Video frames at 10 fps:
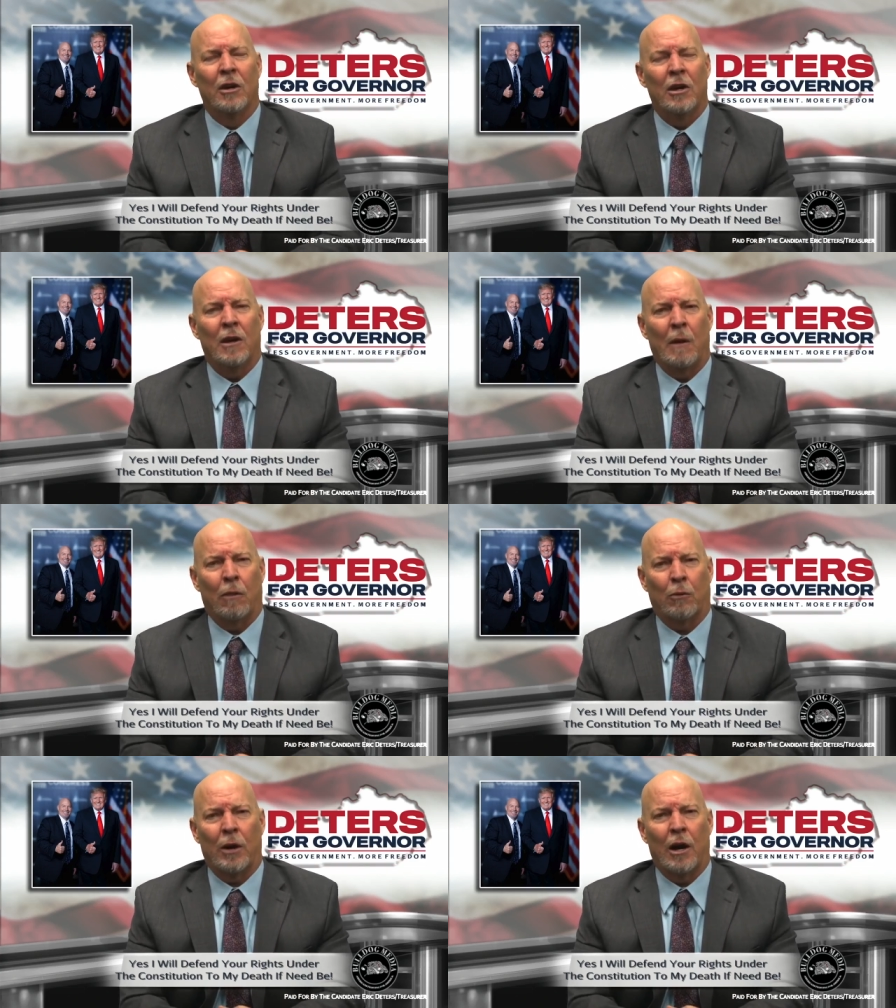and the
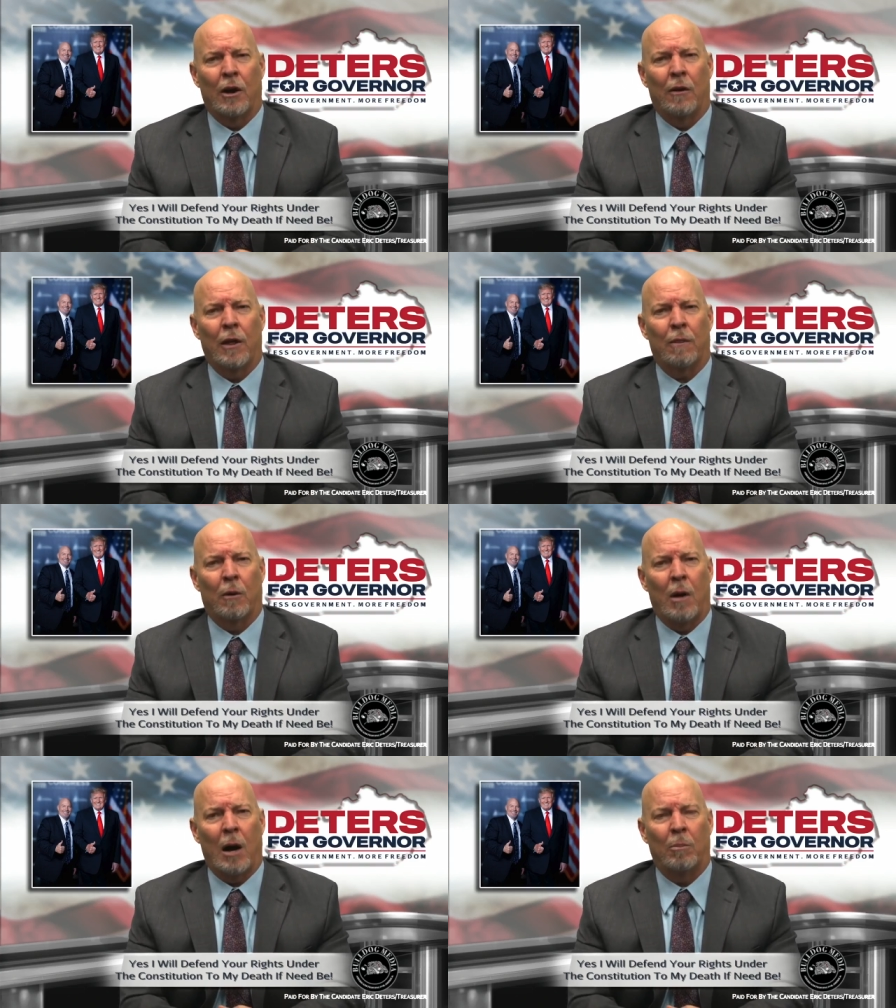300 at
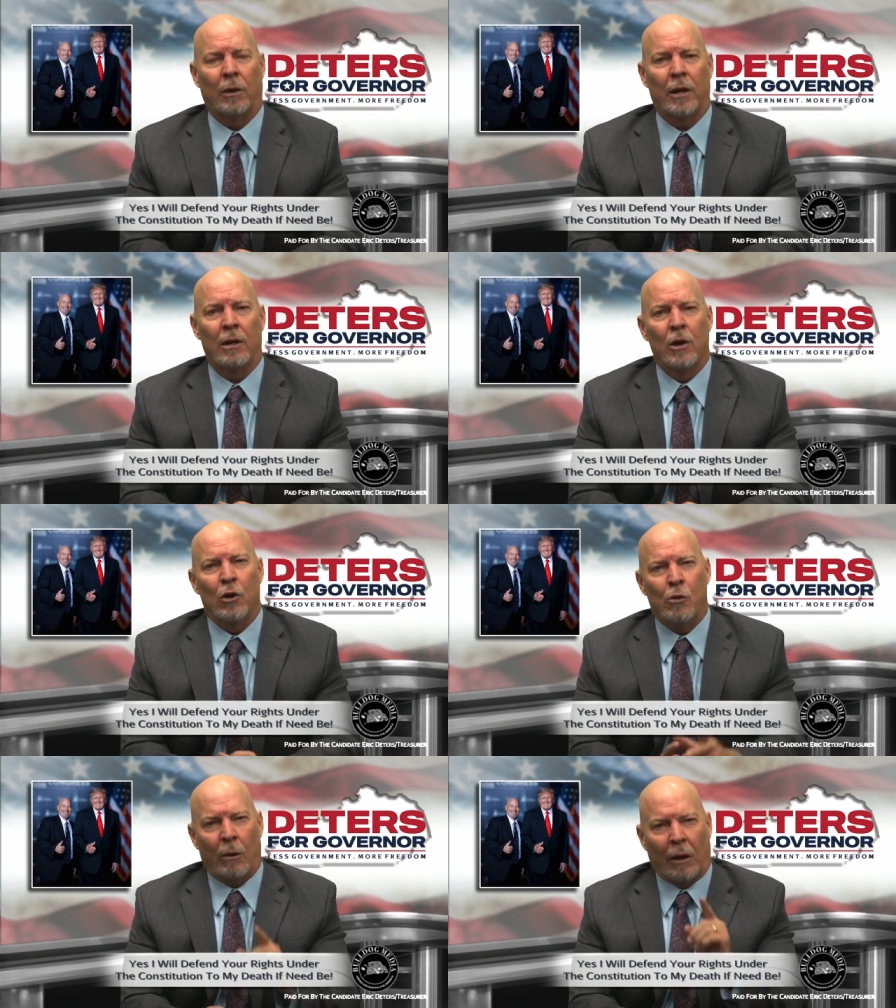Thermopylae
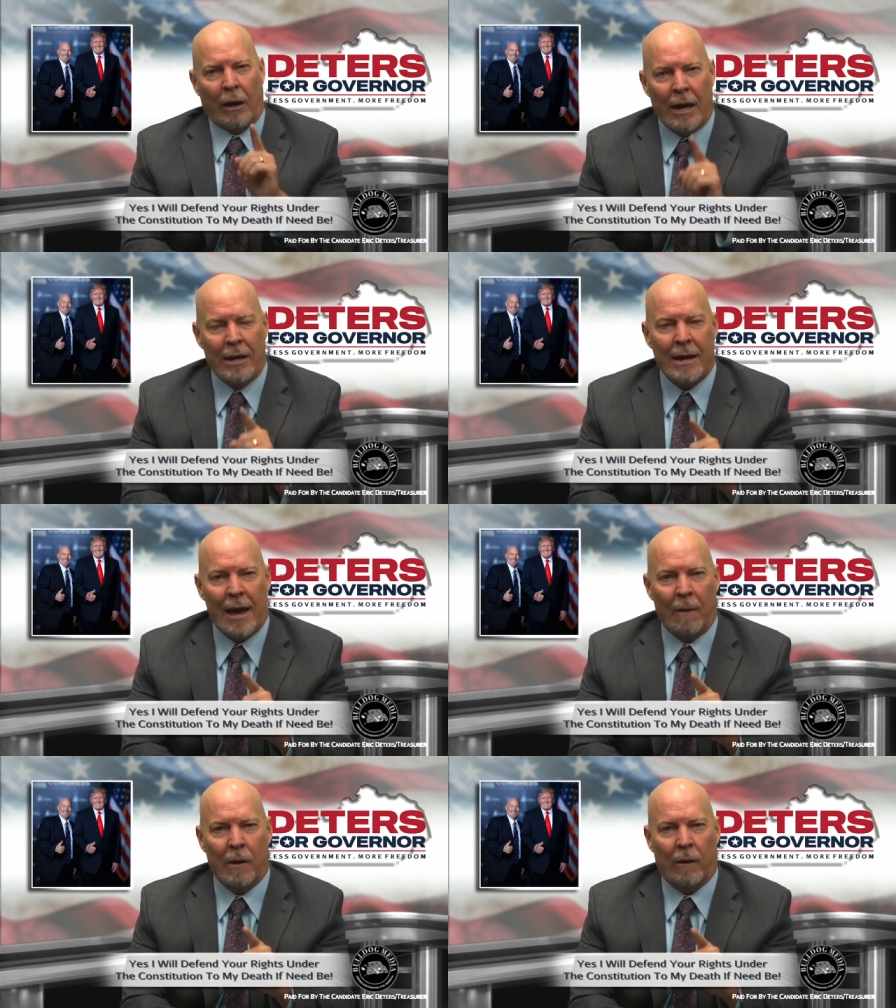who laid
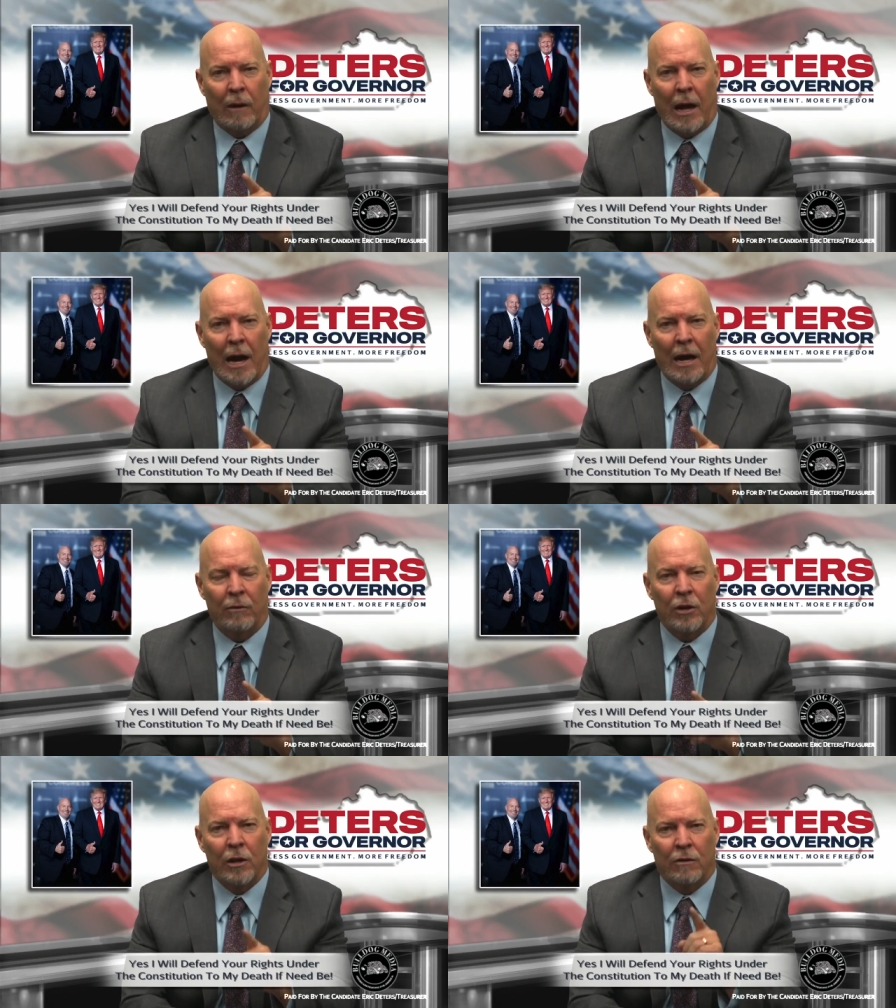down their
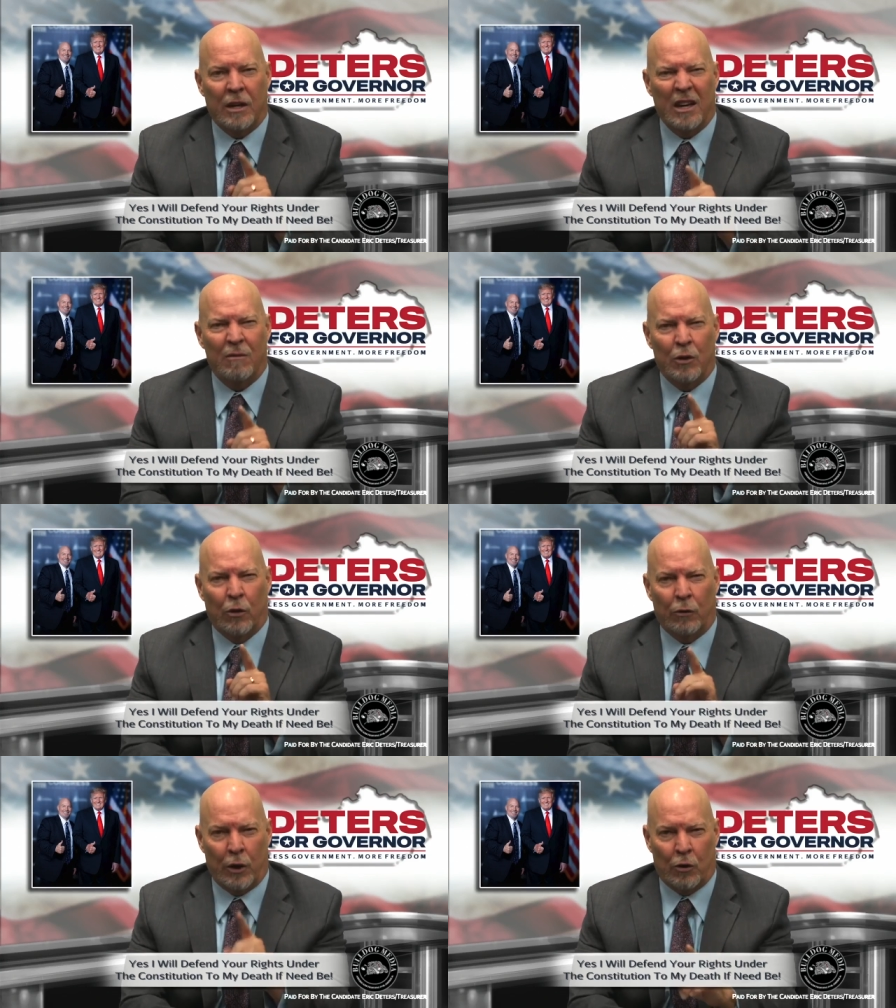lives to give
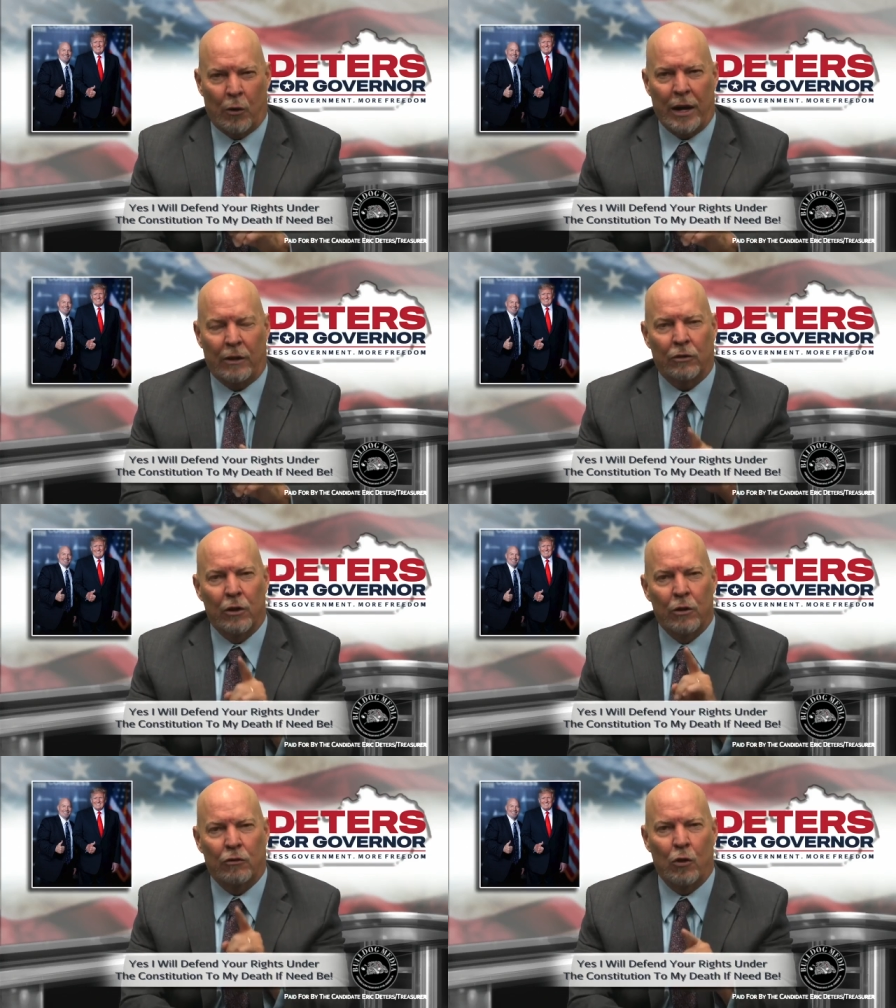the Greeks
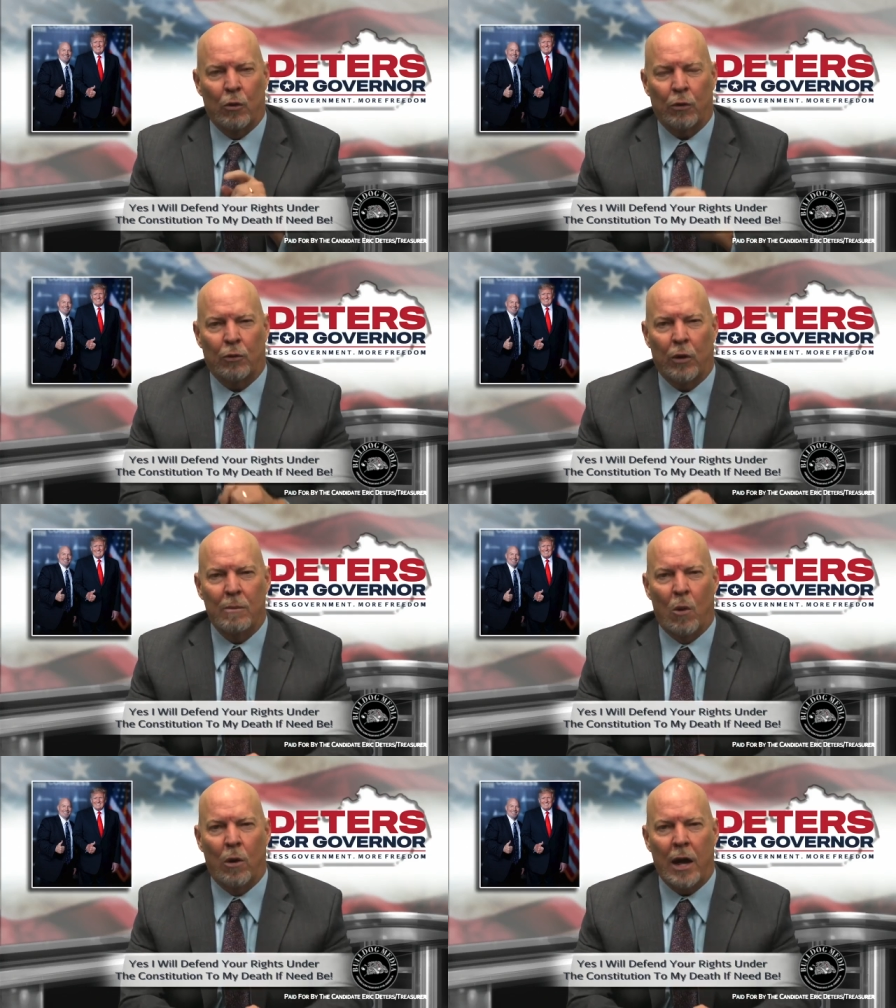two or three
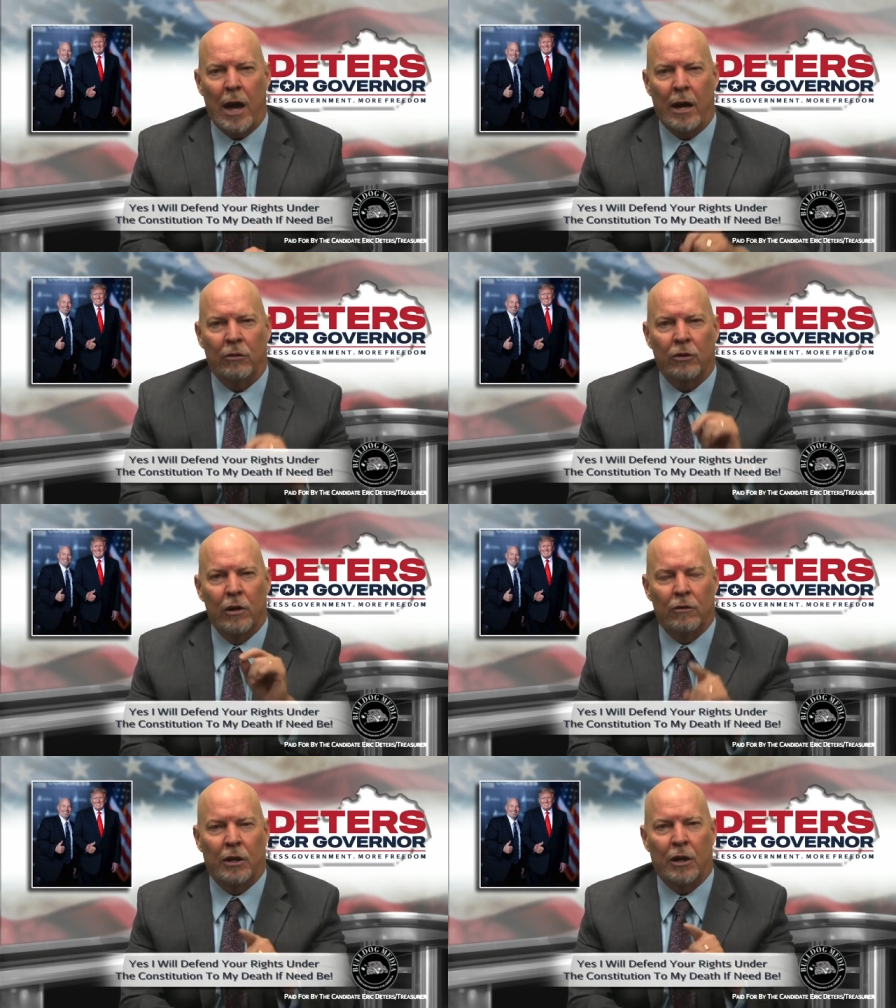more days
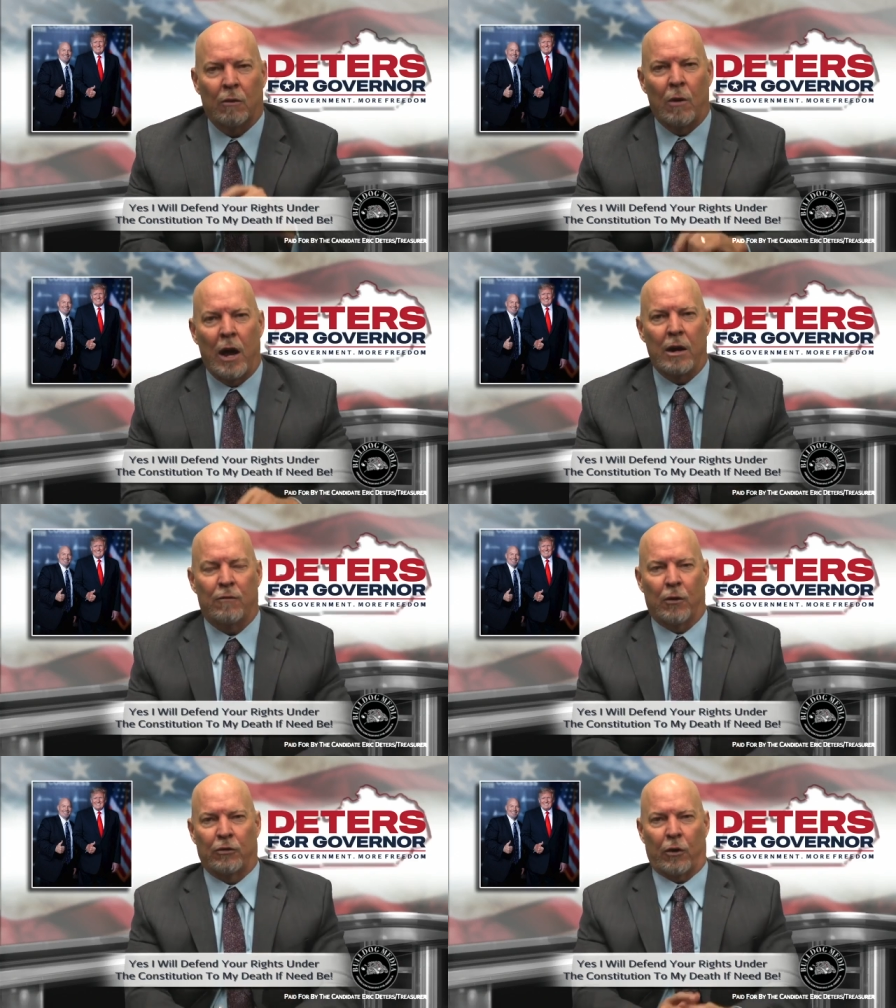to get ready
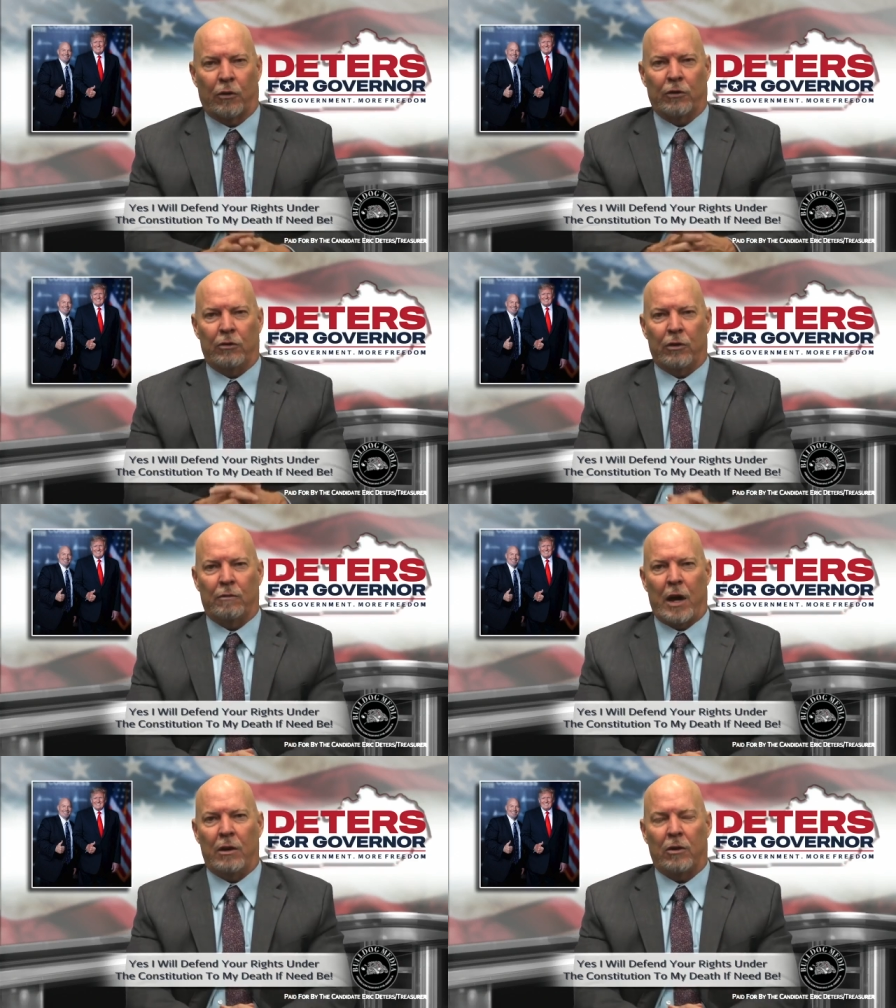for Xerxes'
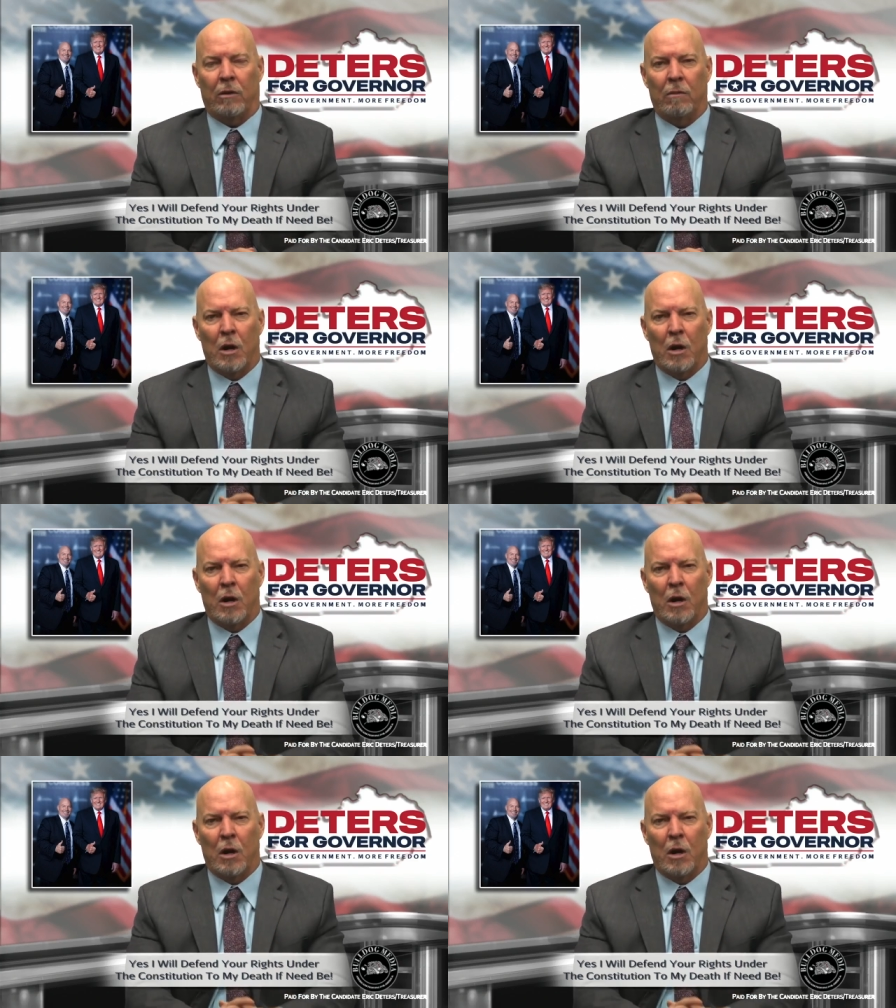invasion.